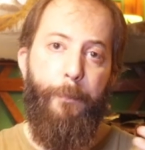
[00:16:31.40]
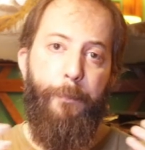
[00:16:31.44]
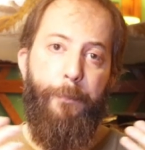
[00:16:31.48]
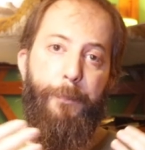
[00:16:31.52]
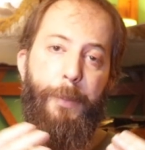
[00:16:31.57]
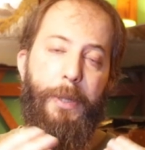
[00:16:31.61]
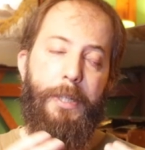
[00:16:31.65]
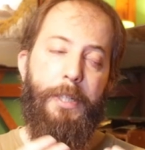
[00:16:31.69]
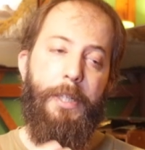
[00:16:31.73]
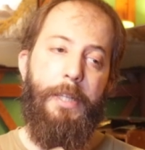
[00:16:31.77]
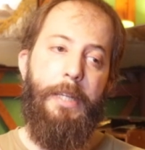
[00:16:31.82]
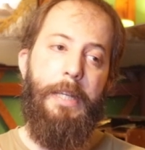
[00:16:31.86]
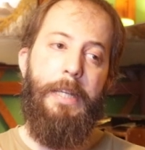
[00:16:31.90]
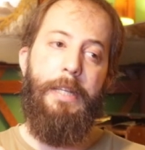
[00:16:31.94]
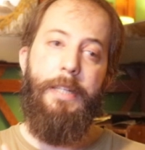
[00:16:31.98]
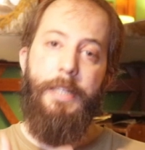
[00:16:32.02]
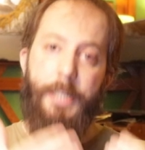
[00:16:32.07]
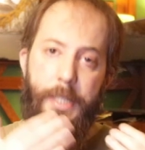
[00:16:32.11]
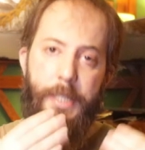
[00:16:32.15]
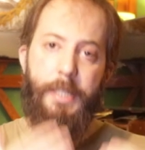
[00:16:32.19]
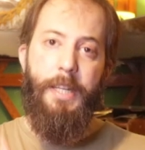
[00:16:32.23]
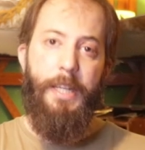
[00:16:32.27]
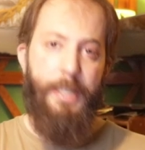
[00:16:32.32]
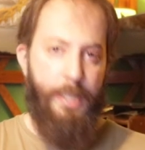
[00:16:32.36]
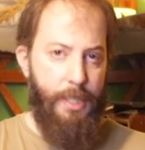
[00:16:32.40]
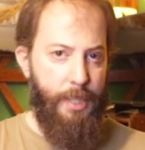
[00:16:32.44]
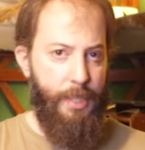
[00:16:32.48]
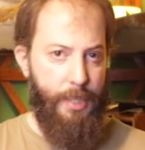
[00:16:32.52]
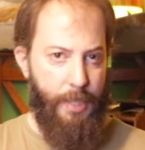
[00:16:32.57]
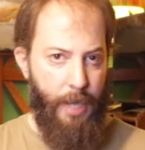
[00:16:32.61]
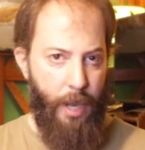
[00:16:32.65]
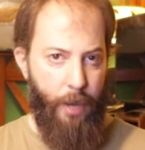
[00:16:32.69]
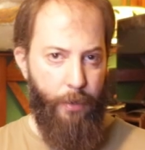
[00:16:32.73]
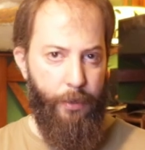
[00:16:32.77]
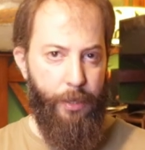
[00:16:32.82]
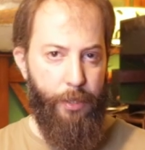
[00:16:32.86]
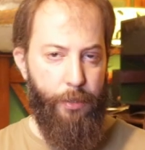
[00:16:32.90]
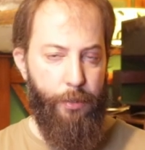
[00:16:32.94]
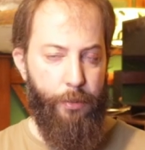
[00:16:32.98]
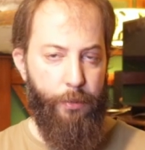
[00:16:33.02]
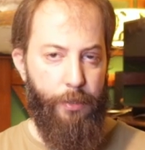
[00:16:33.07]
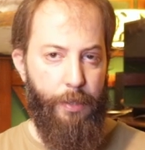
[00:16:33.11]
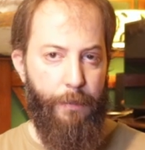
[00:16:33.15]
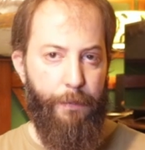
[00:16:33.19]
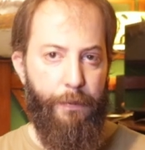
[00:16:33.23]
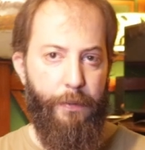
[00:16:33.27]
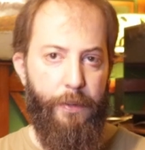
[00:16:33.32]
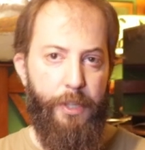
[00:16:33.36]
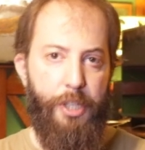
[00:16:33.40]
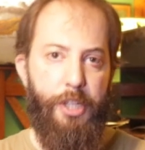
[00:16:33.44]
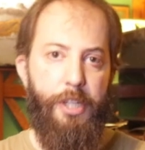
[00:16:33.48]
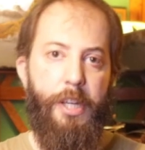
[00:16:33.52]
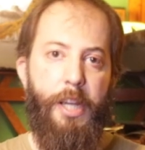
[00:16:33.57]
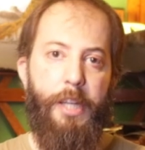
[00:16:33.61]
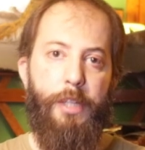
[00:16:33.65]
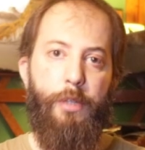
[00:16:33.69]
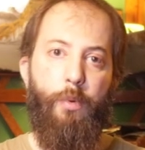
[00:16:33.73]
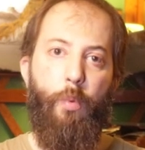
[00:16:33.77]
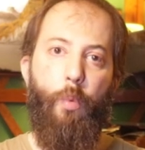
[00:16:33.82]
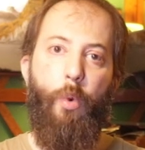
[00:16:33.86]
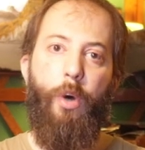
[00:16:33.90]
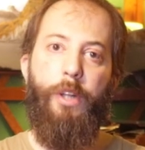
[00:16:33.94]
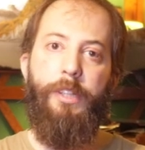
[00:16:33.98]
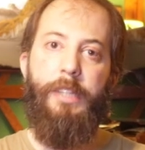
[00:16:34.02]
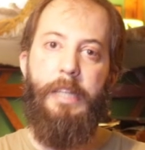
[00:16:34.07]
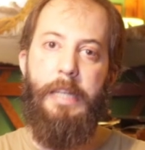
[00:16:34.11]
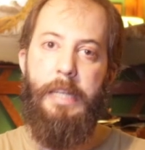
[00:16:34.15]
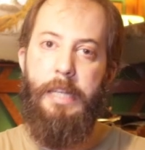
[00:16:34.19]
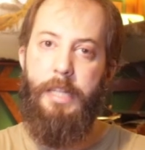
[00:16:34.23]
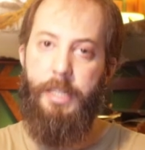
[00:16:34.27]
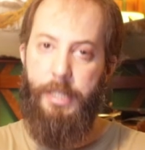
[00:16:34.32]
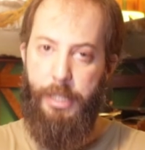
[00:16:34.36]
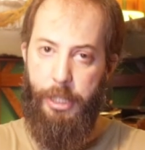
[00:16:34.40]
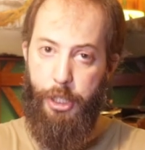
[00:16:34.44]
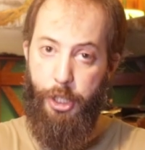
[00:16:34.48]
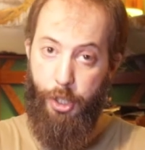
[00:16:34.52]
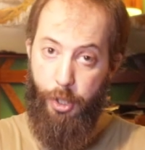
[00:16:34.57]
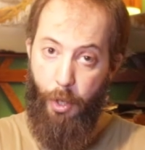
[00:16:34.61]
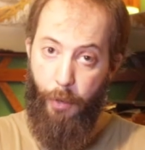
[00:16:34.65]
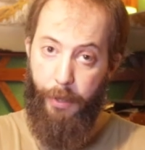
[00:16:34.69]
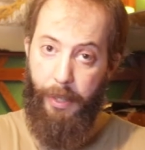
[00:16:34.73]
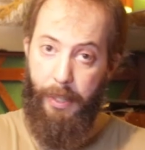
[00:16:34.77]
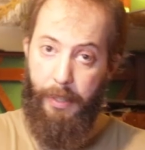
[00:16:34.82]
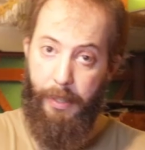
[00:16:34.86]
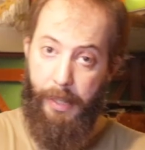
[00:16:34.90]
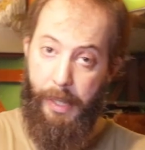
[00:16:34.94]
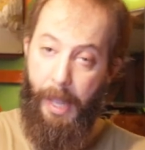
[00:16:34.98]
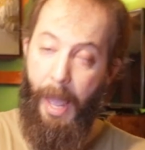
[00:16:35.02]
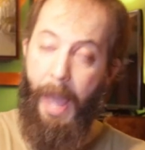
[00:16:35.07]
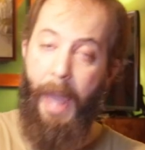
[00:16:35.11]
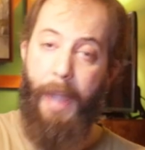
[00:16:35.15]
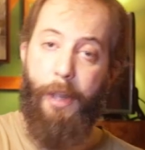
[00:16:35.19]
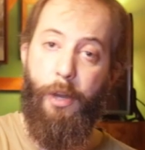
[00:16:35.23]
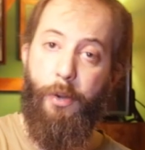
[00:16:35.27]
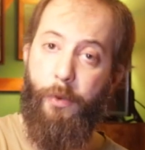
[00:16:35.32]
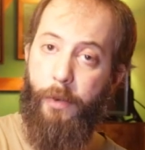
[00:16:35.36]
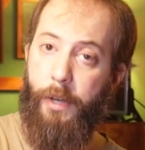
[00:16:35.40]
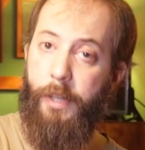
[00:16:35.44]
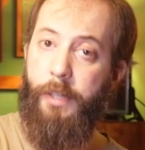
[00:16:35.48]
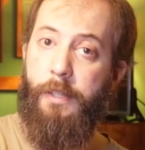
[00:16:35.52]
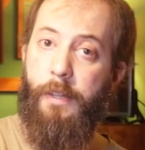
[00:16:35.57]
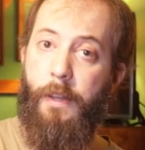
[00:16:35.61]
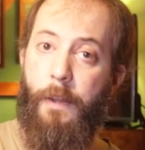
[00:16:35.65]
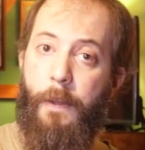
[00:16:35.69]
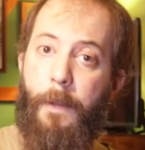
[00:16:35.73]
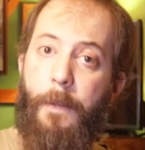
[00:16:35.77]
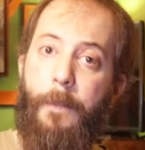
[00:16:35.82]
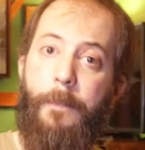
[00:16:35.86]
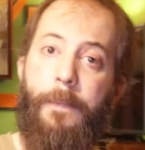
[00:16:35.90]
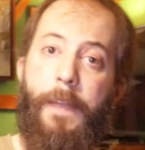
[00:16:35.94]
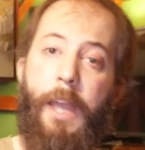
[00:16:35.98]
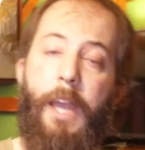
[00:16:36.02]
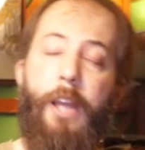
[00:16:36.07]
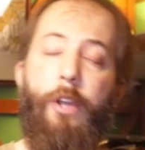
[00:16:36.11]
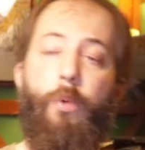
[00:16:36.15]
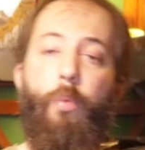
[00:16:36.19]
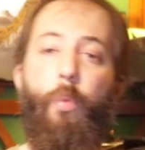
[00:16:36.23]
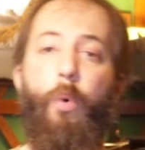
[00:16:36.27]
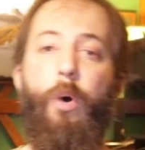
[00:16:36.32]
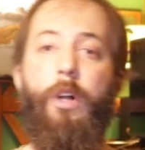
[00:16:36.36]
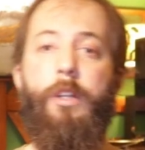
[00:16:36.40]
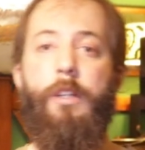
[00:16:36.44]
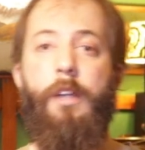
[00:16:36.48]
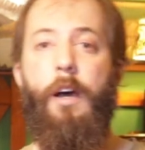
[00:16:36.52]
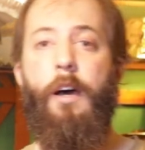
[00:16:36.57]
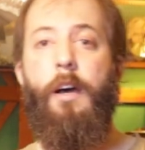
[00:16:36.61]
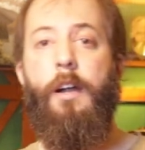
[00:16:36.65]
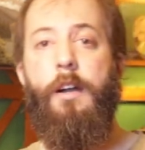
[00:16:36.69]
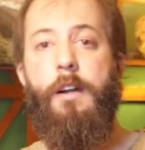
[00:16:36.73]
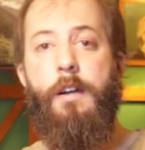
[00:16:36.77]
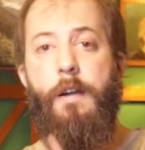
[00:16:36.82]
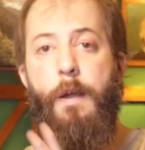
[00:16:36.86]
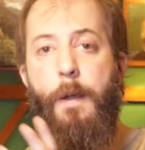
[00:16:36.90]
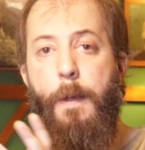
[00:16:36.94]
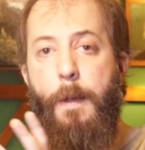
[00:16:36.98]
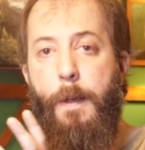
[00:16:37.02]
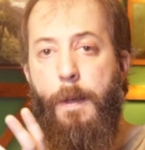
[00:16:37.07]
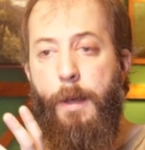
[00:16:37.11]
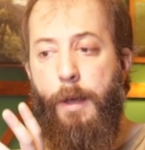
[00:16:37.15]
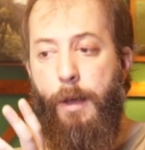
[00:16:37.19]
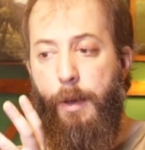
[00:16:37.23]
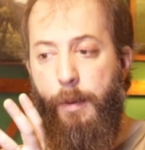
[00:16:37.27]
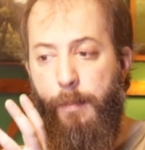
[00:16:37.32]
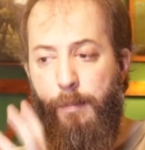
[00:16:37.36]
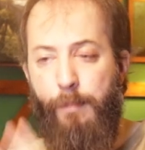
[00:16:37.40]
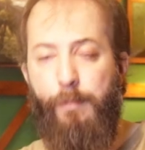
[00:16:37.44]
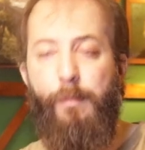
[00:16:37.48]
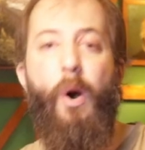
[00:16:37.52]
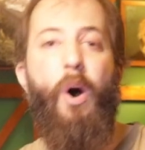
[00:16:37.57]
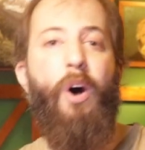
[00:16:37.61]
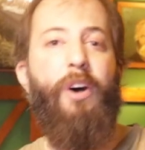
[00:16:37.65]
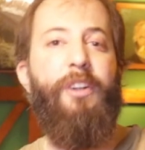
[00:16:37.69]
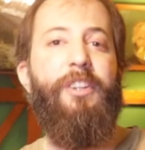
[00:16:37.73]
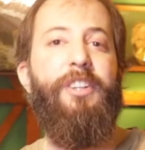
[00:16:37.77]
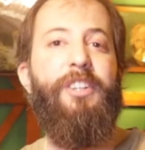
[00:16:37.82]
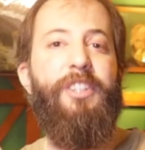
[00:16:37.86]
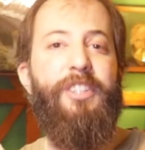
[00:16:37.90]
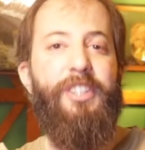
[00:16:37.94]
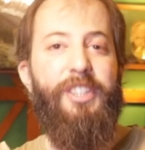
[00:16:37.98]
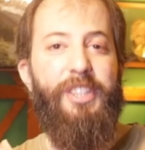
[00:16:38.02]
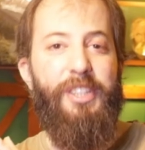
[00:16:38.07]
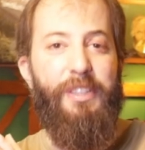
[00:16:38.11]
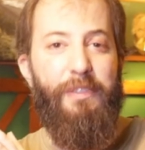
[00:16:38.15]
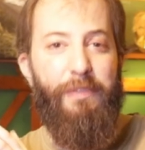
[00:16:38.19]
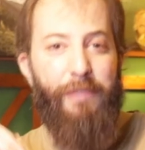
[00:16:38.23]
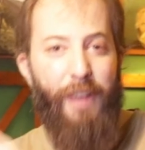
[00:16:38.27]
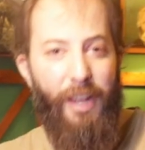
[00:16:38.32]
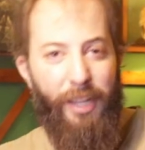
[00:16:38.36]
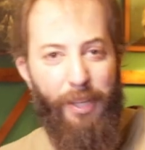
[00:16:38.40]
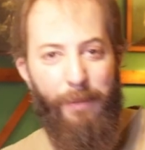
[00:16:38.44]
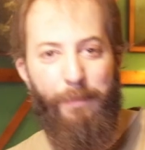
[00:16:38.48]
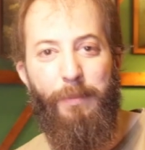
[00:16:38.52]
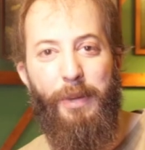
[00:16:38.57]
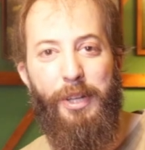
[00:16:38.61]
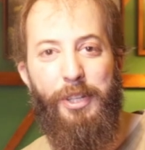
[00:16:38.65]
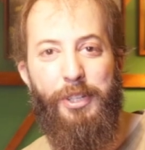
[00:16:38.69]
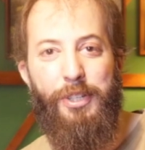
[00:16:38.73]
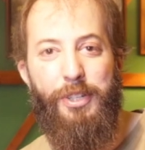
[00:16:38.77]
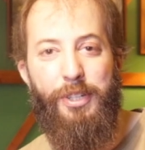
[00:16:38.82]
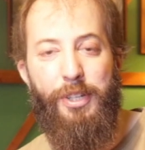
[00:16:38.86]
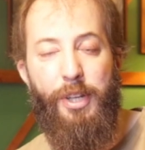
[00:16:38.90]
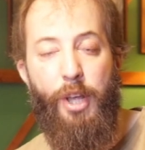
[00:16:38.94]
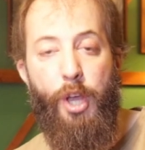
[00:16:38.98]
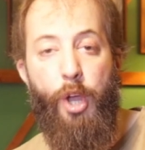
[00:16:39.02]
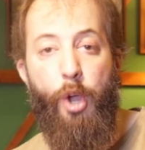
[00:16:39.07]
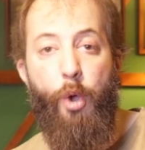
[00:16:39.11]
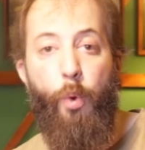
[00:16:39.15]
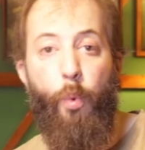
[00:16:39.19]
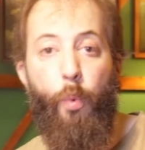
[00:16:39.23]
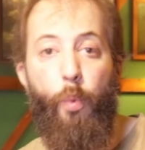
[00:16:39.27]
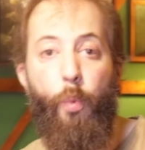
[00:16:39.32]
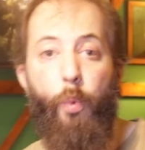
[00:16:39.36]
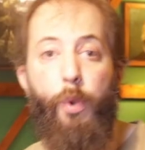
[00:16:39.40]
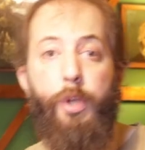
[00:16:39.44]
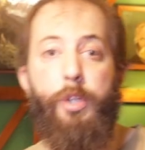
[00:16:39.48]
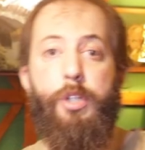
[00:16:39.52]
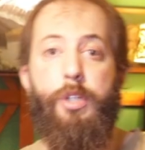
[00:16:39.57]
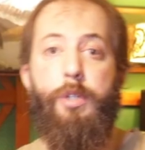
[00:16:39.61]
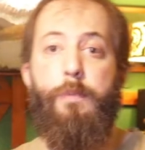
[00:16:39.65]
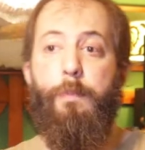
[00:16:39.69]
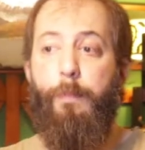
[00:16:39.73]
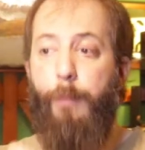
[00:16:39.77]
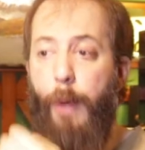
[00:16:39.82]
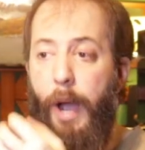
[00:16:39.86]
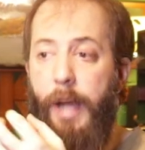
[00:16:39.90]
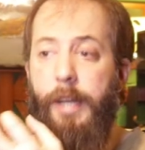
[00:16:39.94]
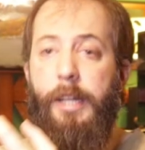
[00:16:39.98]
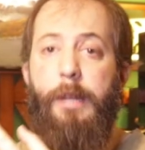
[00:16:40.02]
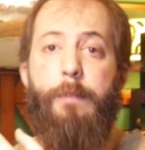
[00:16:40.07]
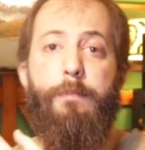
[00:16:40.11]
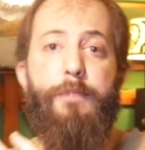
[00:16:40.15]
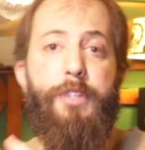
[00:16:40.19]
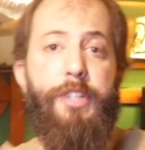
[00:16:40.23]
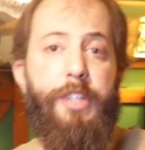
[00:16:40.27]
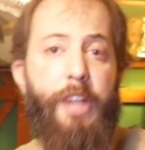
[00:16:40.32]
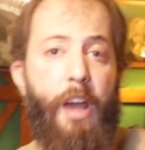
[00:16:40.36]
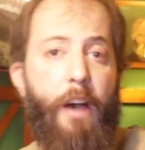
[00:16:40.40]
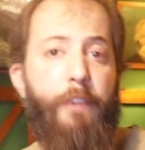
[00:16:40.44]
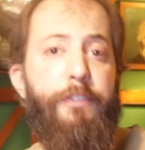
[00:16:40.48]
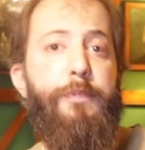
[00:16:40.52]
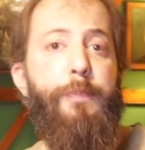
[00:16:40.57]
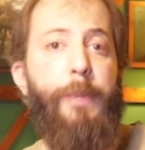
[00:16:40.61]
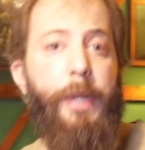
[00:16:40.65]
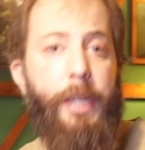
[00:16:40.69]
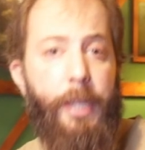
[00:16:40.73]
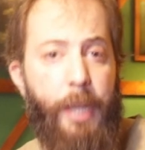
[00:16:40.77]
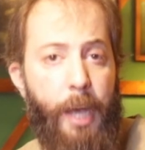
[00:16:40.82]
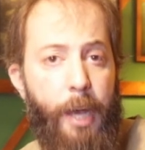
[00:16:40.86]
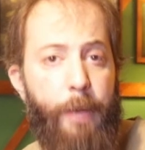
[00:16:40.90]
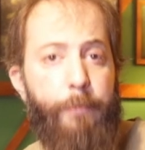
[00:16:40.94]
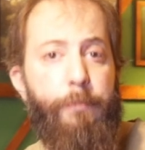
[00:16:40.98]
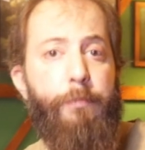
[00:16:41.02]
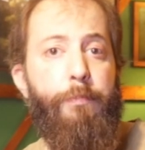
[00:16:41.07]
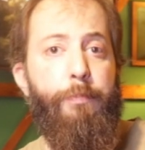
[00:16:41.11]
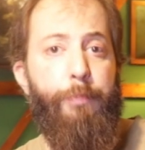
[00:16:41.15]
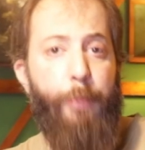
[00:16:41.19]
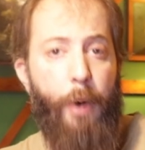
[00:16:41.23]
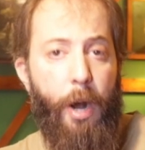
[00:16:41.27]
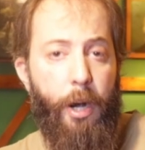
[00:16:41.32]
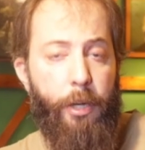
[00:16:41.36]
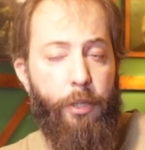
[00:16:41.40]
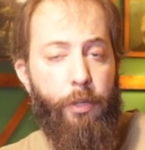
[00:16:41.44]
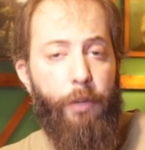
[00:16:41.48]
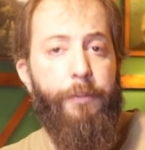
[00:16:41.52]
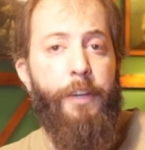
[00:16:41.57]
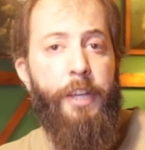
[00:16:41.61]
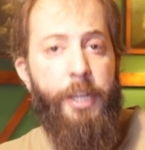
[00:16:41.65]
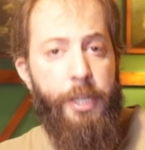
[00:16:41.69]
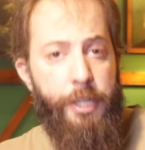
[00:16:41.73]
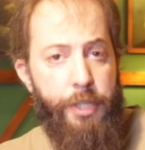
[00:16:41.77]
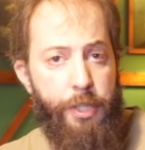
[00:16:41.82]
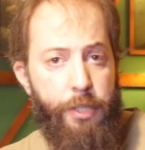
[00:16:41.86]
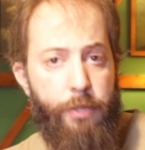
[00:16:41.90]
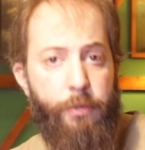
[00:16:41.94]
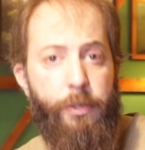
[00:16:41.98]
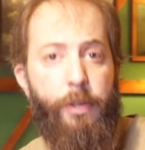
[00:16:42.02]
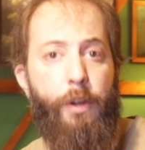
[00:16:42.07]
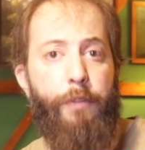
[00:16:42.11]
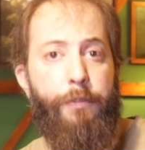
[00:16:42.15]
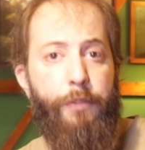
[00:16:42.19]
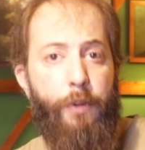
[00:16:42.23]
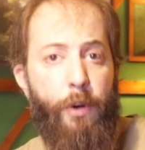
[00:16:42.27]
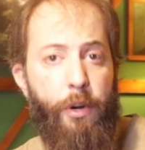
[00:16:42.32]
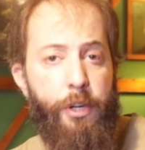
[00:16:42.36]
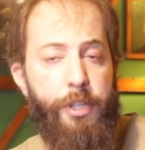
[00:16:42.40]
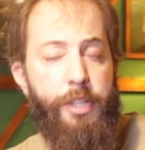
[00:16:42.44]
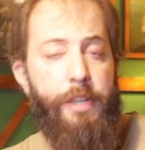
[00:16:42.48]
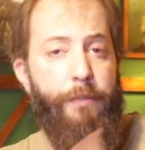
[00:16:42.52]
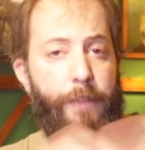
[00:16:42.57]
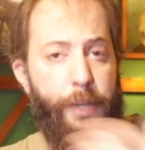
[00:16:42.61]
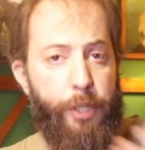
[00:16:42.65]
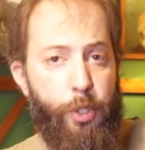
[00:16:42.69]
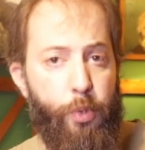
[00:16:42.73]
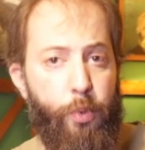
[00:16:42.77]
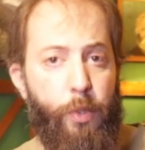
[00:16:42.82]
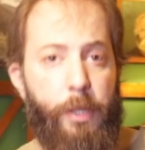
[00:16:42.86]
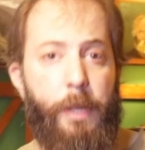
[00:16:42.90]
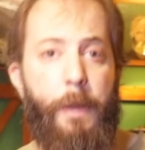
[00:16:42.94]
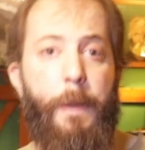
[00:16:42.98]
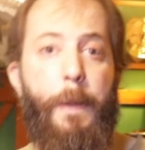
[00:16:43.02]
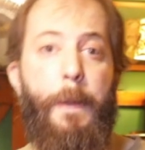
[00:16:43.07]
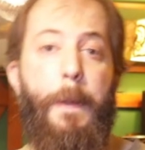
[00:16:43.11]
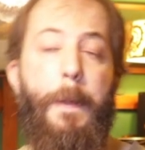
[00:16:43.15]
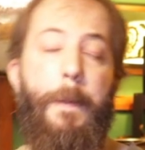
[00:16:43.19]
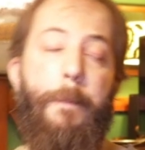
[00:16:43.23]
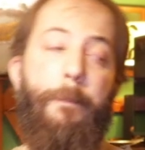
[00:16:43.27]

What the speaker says: But it is necessary to differentiate what is historically accurate and what are modern developments, which by themselves become part of history, of course, eventually.